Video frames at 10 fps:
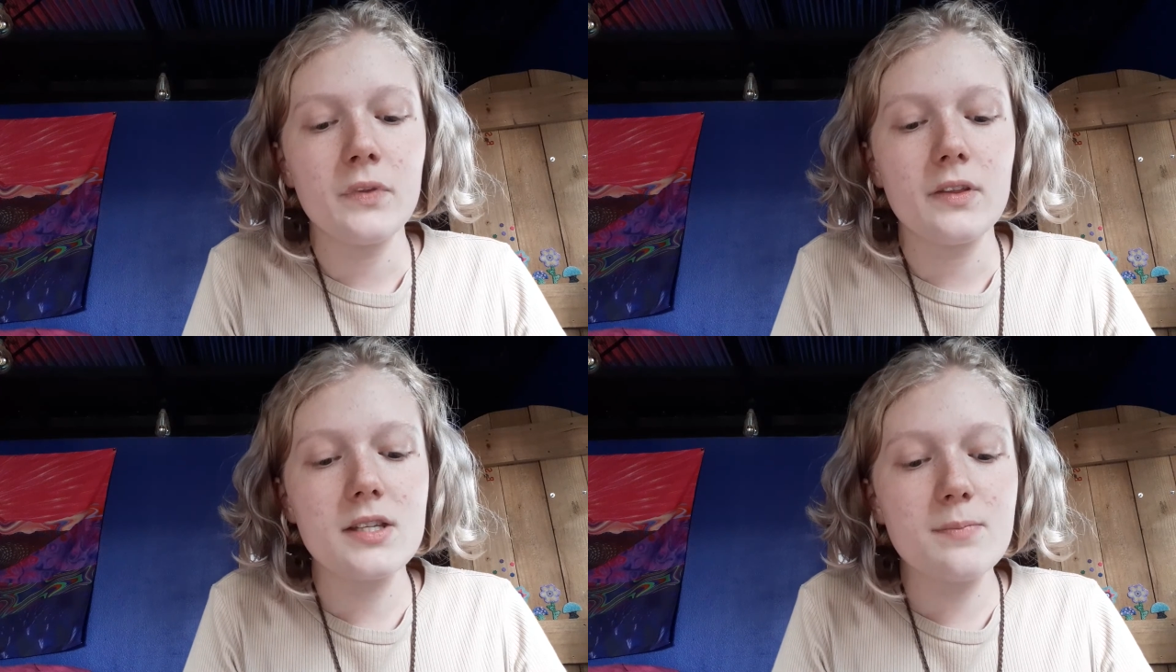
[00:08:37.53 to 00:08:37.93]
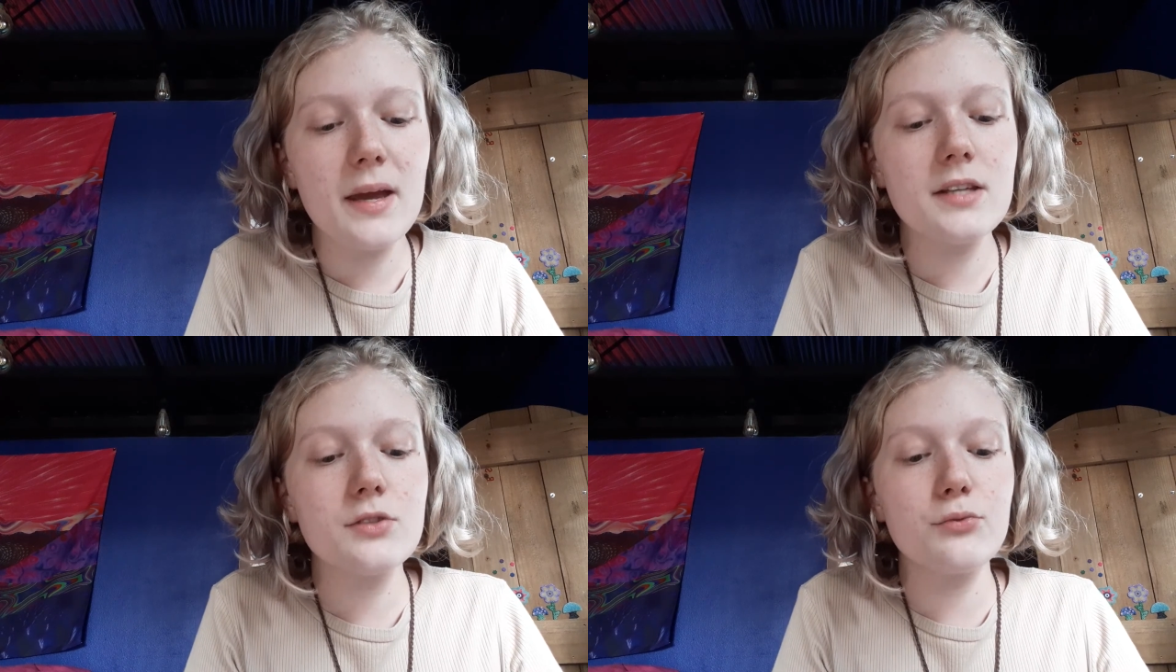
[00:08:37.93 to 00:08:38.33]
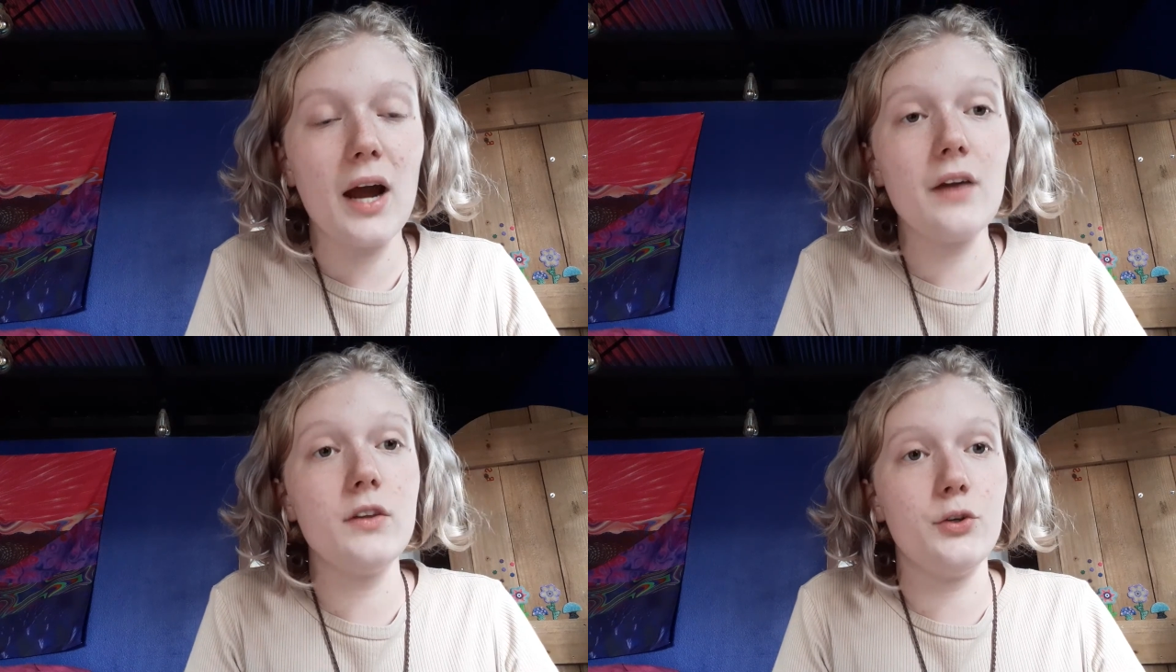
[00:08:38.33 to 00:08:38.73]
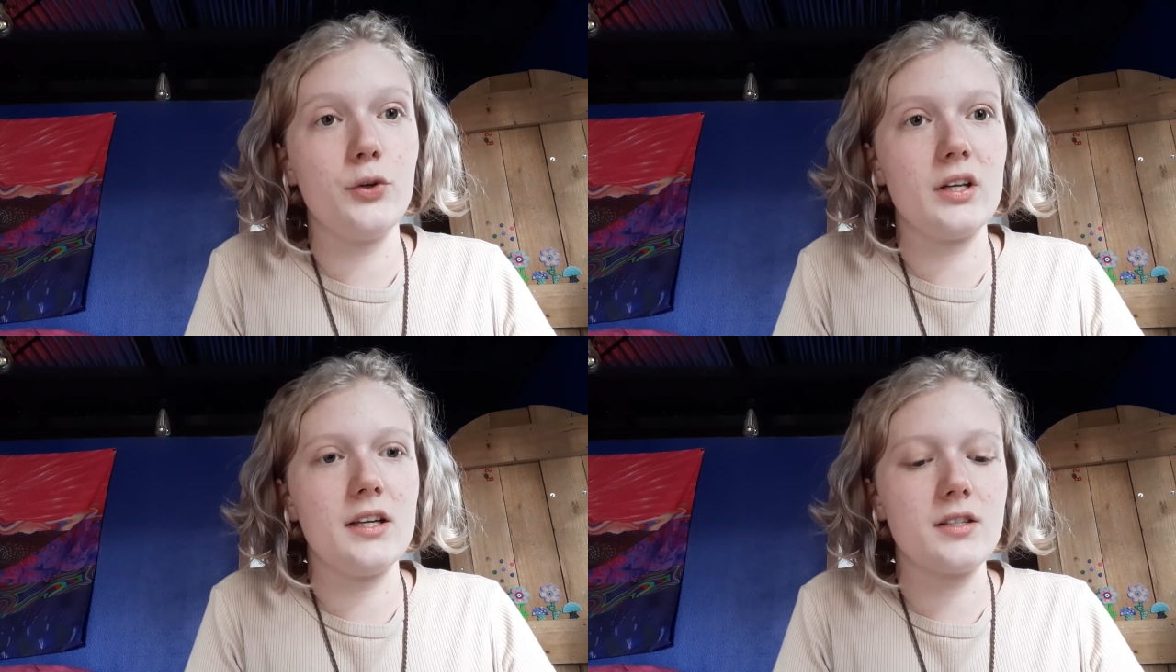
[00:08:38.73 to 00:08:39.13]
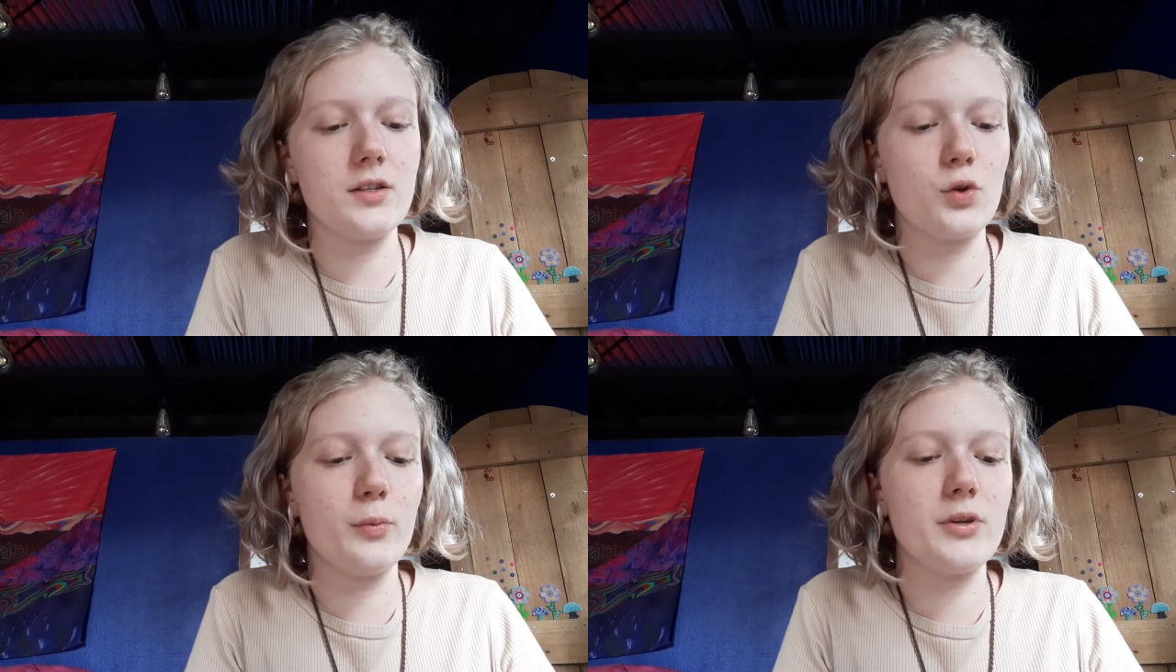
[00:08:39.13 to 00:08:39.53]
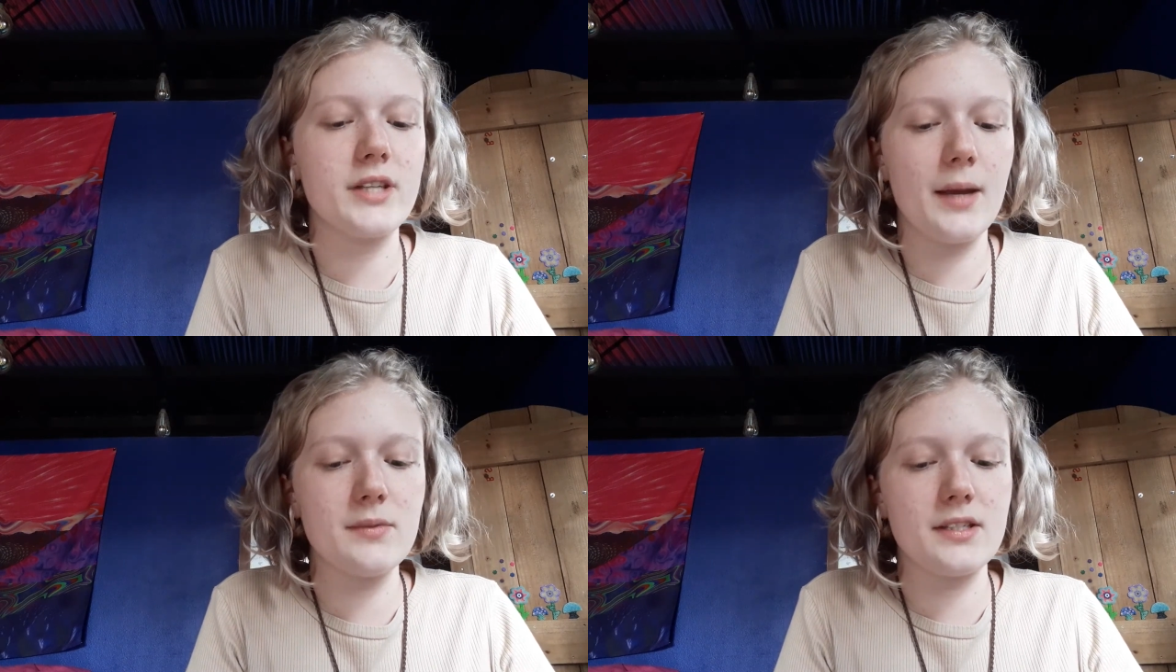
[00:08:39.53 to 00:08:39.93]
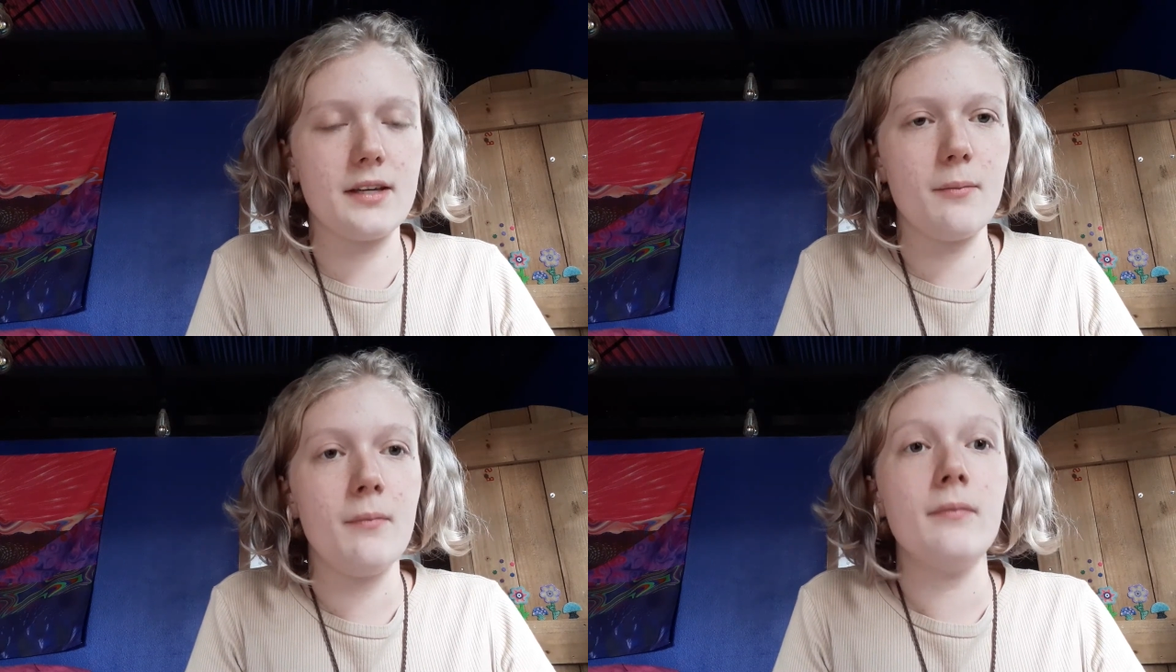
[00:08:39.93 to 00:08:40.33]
The space around the nucleus is almost empty,